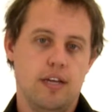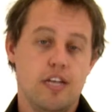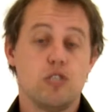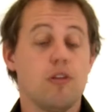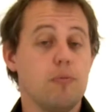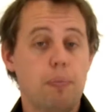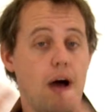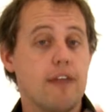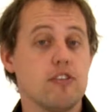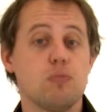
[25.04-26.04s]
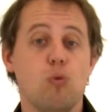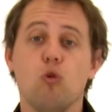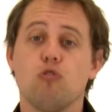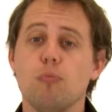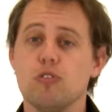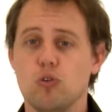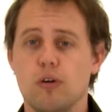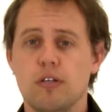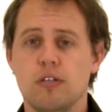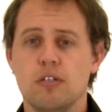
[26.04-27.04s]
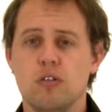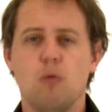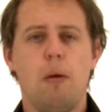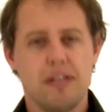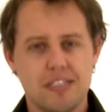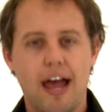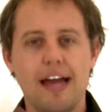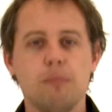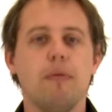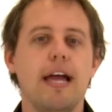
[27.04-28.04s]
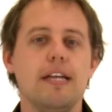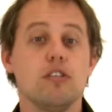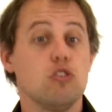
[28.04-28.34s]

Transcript: So whether it be part of a small group tour or maybe a tailor-made